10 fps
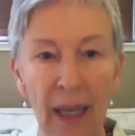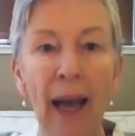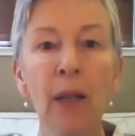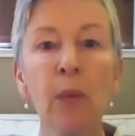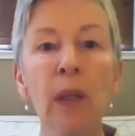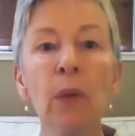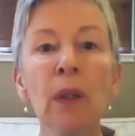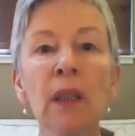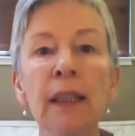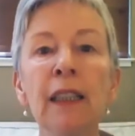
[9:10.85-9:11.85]
And we will
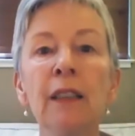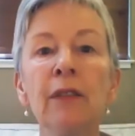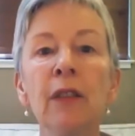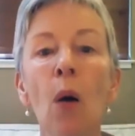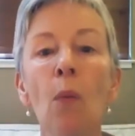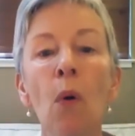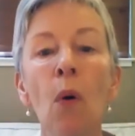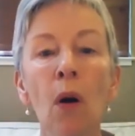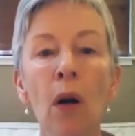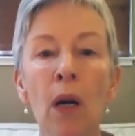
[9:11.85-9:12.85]
live
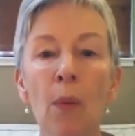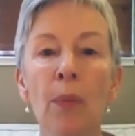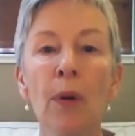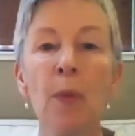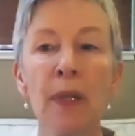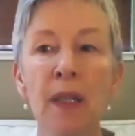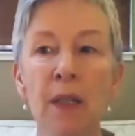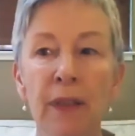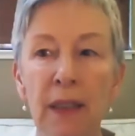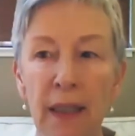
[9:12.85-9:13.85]
more
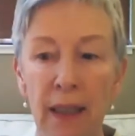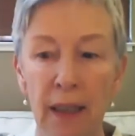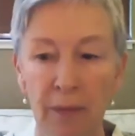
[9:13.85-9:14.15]
purposefully,